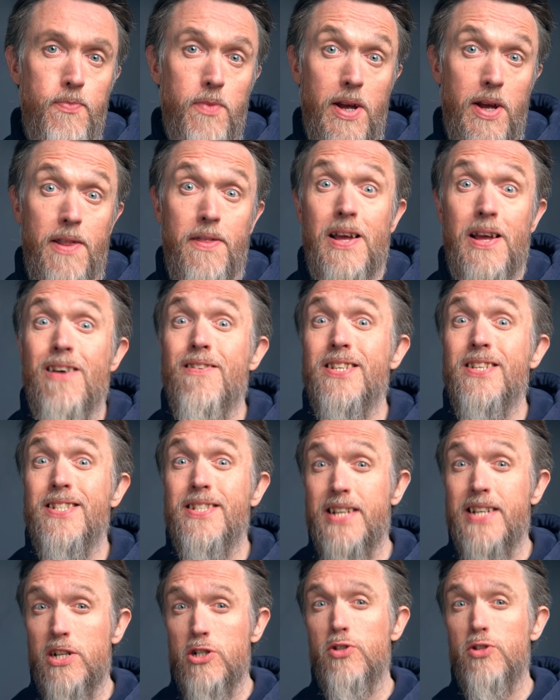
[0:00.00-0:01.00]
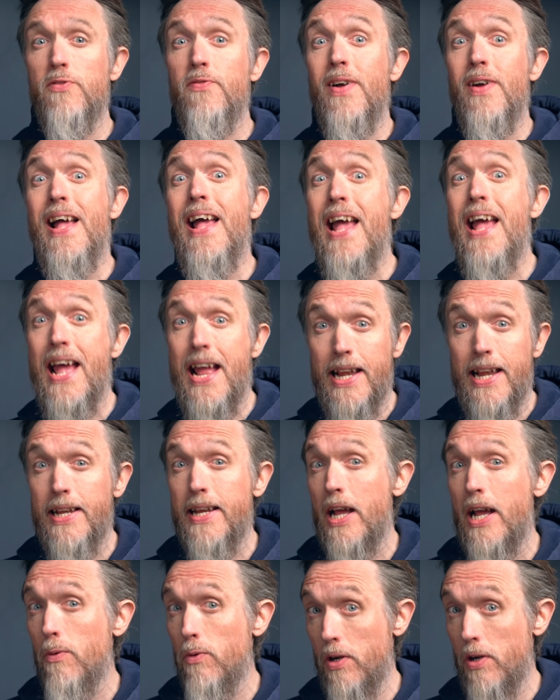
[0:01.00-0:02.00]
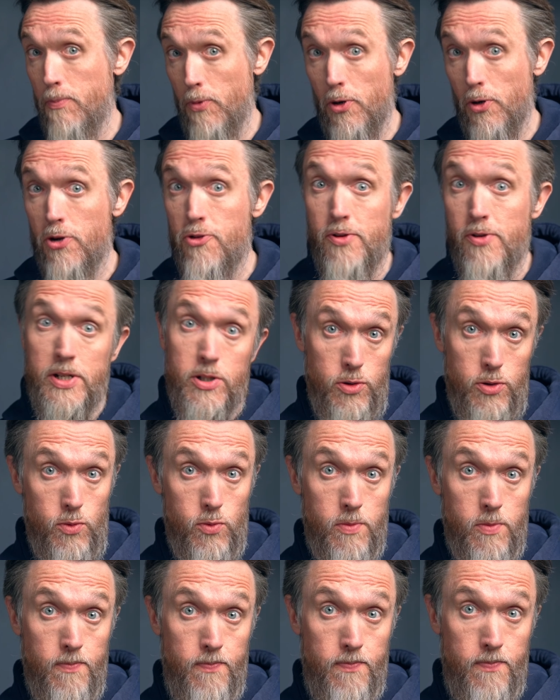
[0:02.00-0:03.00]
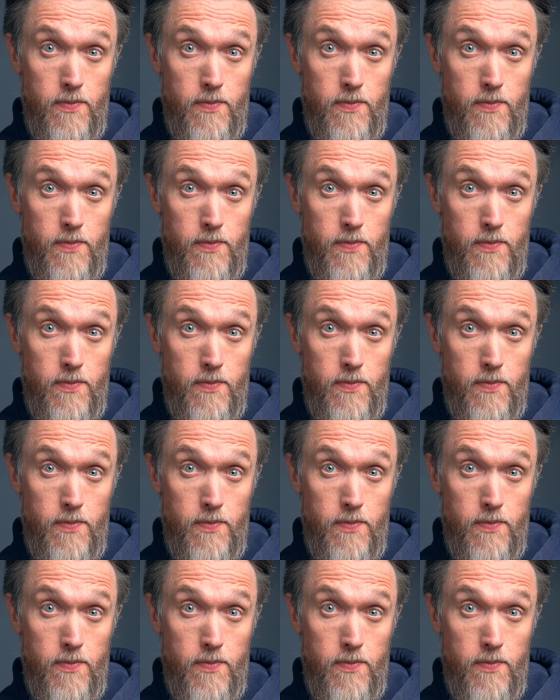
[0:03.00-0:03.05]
and they're essential for any network monitoring tool.